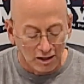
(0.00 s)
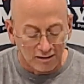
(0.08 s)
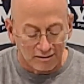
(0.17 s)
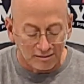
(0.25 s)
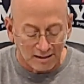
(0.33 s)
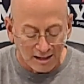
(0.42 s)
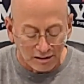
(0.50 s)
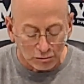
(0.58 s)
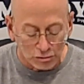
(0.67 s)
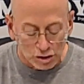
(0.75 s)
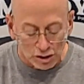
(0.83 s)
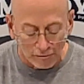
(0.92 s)

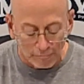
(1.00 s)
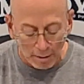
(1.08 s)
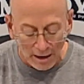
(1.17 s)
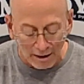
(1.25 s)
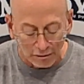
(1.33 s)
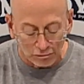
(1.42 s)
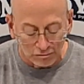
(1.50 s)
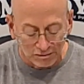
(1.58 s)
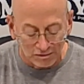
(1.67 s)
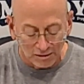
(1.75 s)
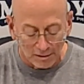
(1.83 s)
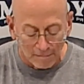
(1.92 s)
standard shift patterns.